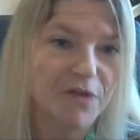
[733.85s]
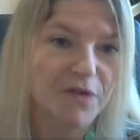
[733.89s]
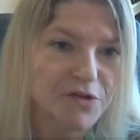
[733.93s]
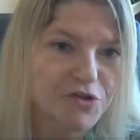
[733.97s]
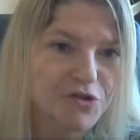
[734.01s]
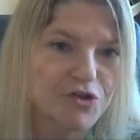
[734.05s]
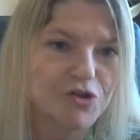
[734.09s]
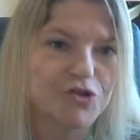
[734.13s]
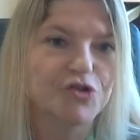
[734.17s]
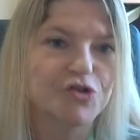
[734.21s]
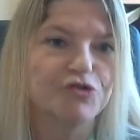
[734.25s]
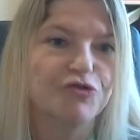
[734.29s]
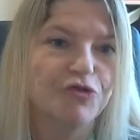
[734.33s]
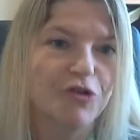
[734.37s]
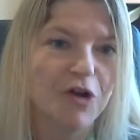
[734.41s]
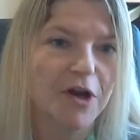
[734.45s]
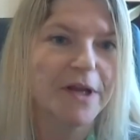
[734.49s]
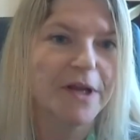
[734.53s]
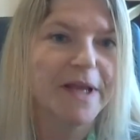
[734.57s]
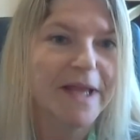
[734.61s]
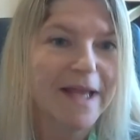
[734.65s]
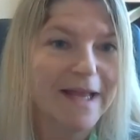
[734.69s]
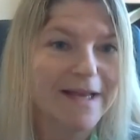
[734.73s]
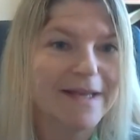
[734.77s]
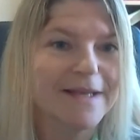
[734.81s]
I'd just try
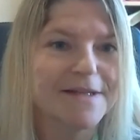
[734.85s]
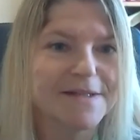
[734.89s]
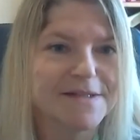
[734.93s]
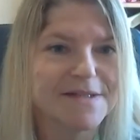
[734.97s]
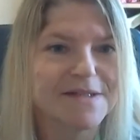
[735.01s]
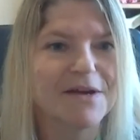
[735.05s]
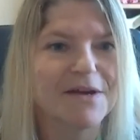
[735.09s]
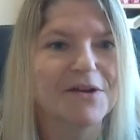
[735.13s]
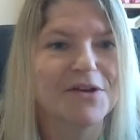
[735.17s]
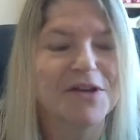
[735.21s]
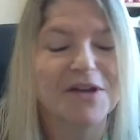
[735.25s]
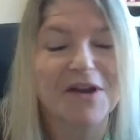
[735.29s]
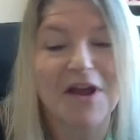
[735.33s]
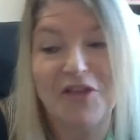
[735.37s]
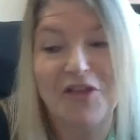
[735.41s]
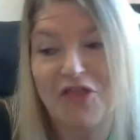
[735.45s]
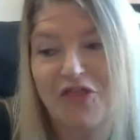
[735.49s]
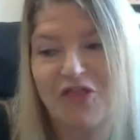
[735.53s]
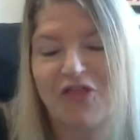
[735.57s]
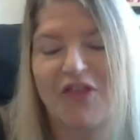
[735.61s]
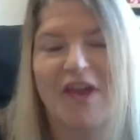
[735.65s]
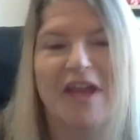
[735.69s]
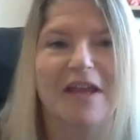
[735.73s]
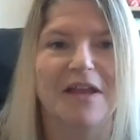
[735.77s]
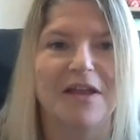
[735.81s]
and get it done. And I
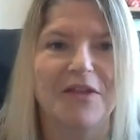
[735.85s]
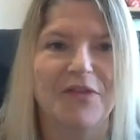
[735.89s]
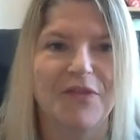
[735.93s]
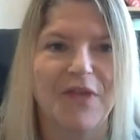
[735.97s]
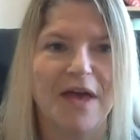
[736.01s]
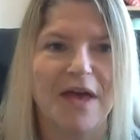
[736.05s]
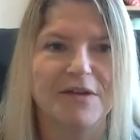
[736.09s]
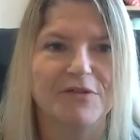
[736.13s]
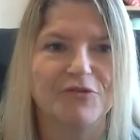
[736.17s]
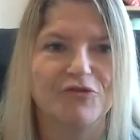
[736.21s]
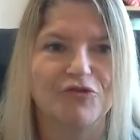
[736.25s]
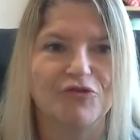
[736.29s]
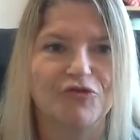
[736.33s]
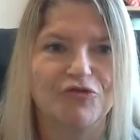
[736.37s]
think that